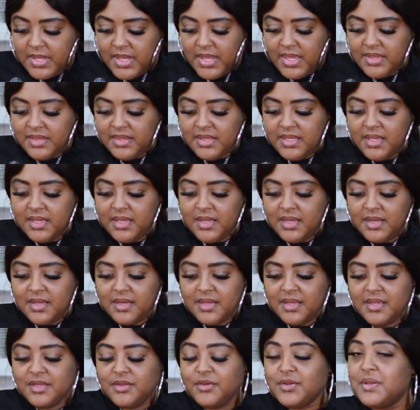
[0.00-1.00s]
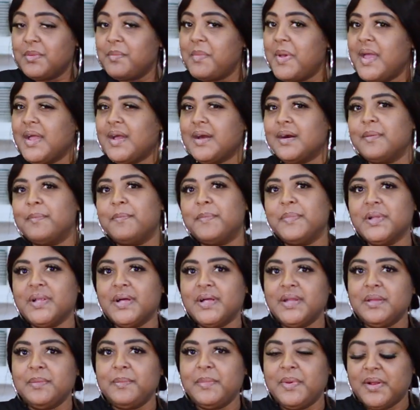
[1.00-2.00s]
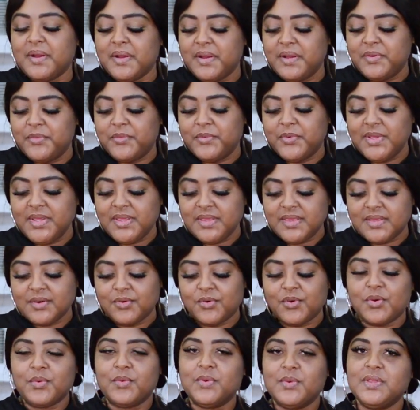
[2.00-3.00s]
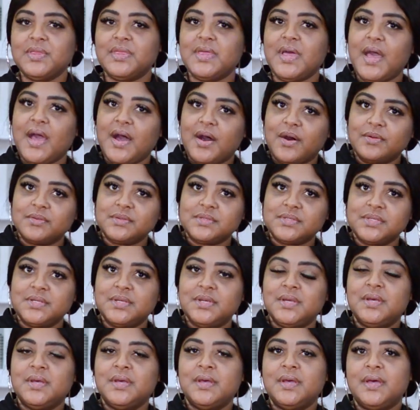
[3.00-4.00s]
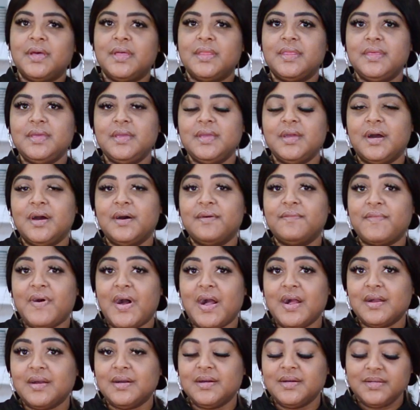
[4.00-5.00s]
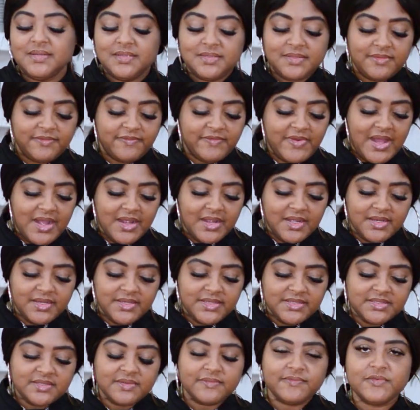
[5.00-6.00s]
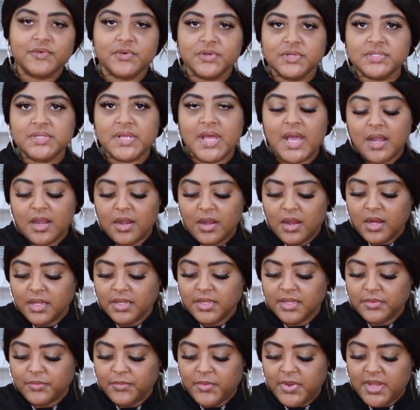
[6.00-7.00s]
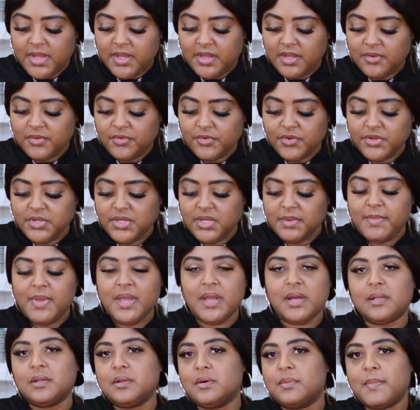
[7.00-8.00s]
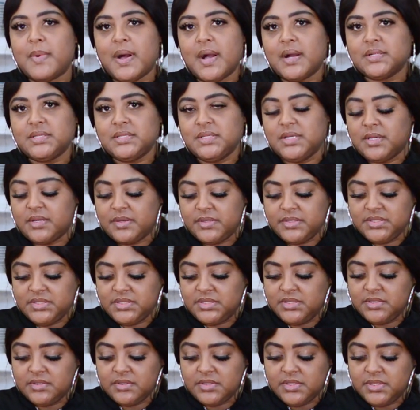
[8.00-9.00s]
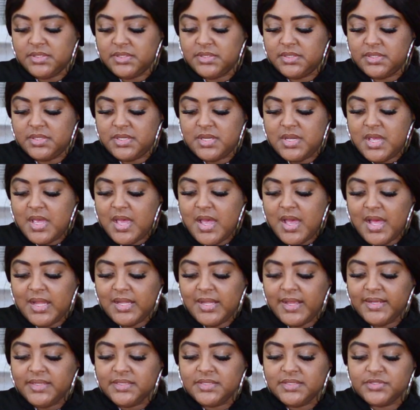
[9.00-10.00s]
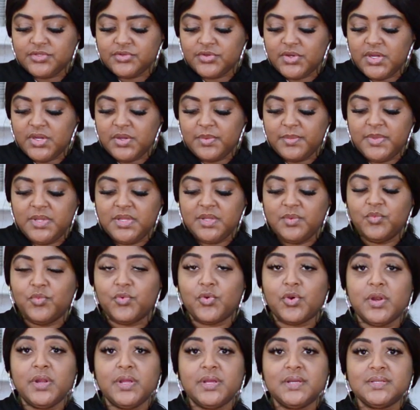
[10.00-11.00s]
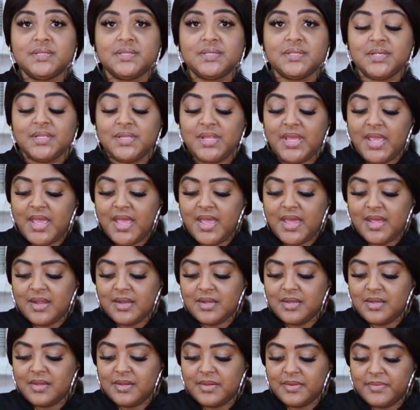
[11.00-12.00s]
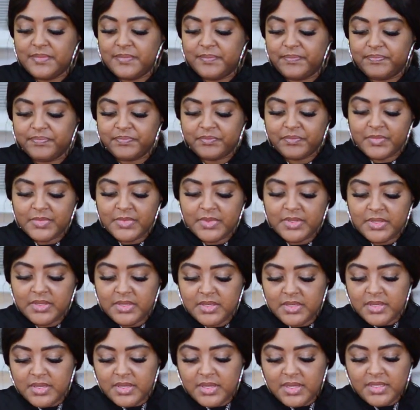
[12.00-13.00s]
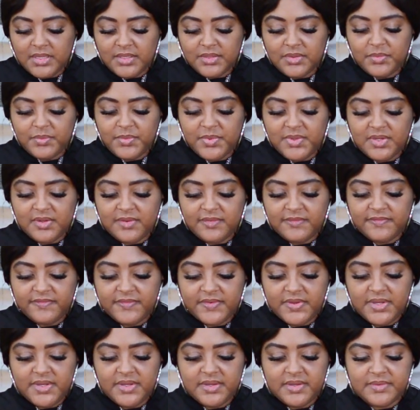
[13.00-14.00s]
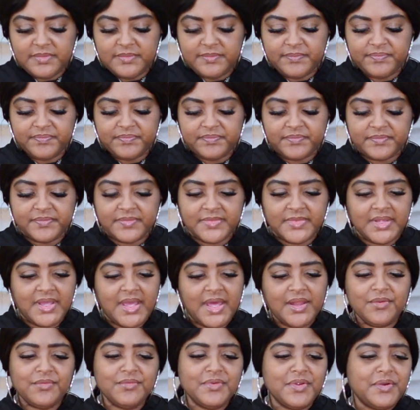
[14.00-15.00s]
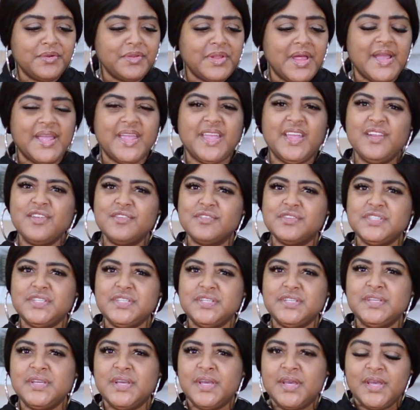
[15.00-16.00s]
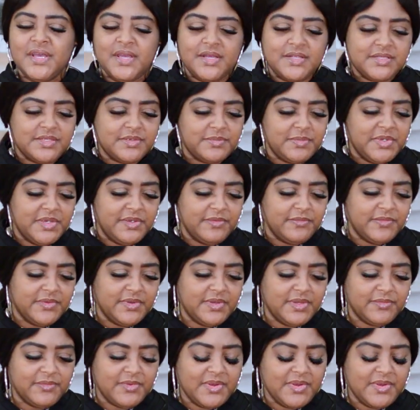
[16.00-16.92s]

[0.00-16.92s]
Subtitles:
And then you can make a Bloody Mary with or without the vodka. Vodka is of course the alcoholic way, or you can make a little mocktail. It's still good. I like to drink them in the mornings. They add a little bit of, I don't know, like energy to me when